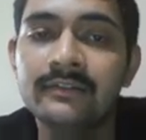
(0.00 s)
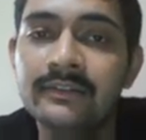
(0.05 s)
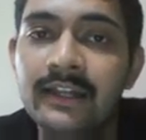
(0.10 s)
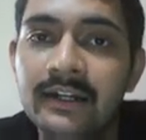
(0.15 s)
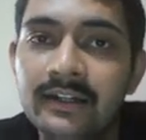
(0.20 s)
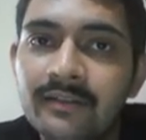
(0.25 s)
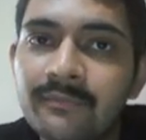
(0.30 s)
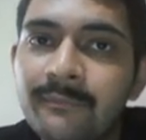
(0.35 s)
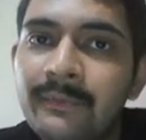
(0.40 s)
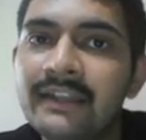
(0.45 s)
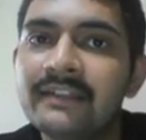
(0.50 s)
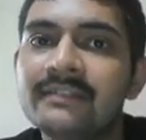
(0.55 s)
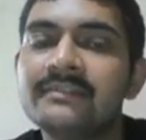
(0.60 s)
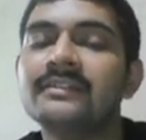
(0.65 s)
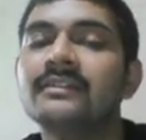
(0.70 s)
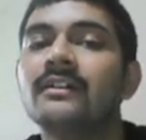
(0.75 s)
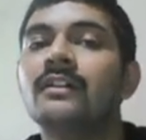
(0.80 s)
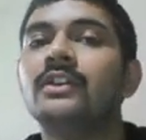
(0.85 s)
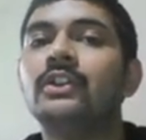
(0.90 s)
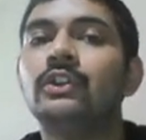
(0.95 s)
That
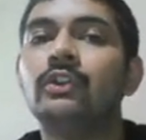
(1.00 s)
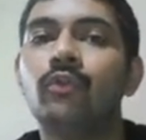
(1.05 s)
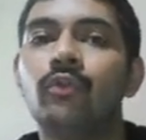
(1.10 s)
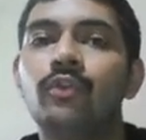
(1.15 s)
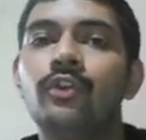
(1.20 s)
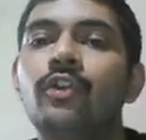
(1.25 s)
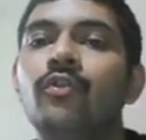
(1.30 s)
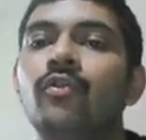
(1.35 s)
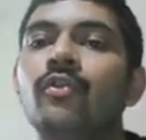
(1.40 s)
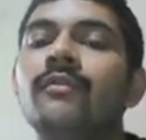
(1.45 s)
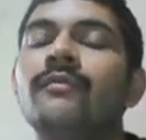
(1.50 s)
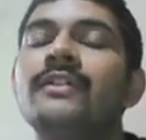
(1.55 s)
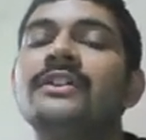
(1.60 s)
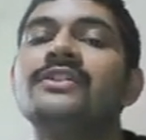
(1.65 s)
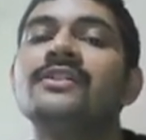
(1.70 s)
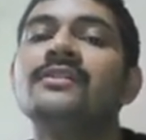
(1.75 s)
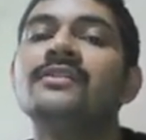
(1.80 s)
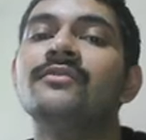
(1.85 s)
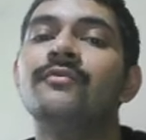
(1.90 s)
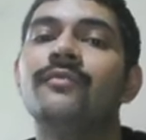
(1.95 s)
means a nodule
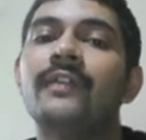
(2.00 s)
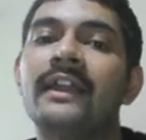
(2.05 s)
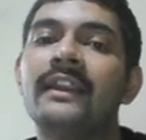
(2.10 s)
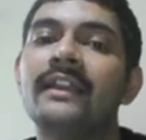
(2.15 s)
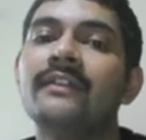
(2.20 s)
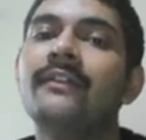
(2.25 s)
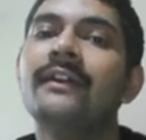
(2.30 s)
which is very,